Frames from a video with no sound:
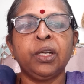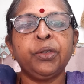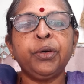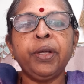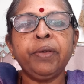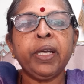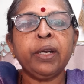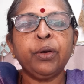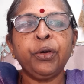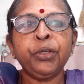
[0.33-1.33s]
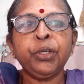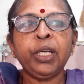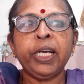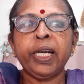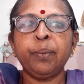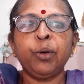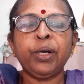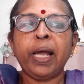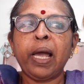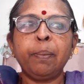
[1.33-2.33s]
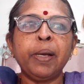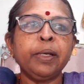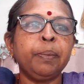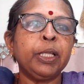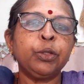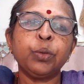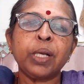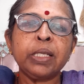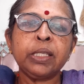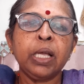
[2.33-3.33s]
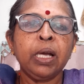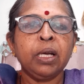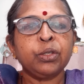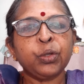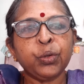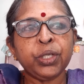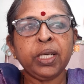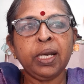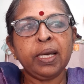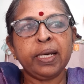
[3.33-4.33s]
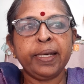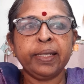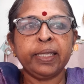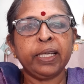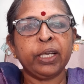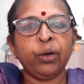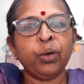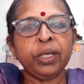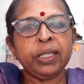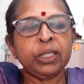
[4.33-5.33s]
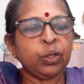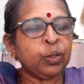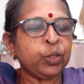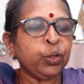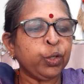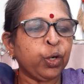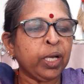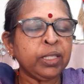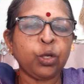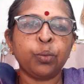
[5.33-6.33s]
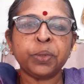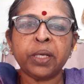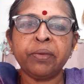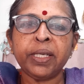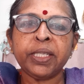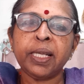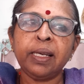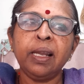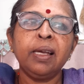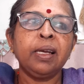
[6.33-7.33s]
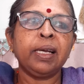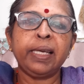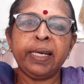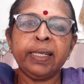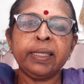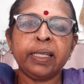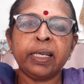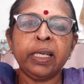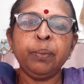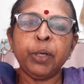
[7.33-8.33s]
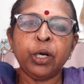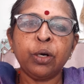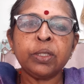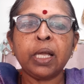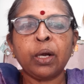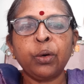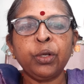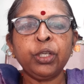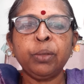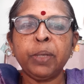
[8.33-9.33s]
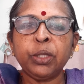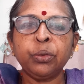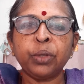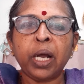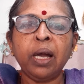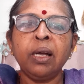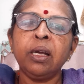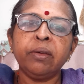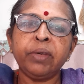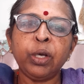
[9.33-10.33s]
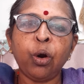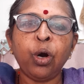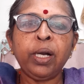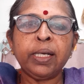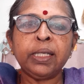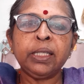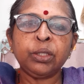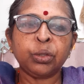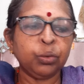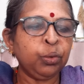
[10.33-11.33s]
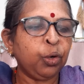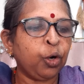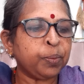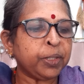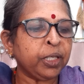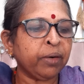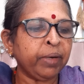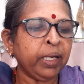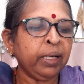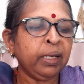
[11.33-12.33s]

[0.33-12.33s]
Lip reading: Today we are going to learn about Albert Bandura's social learning theory, or it is also known as observational learning theory, because according to Bandura we all learn through observing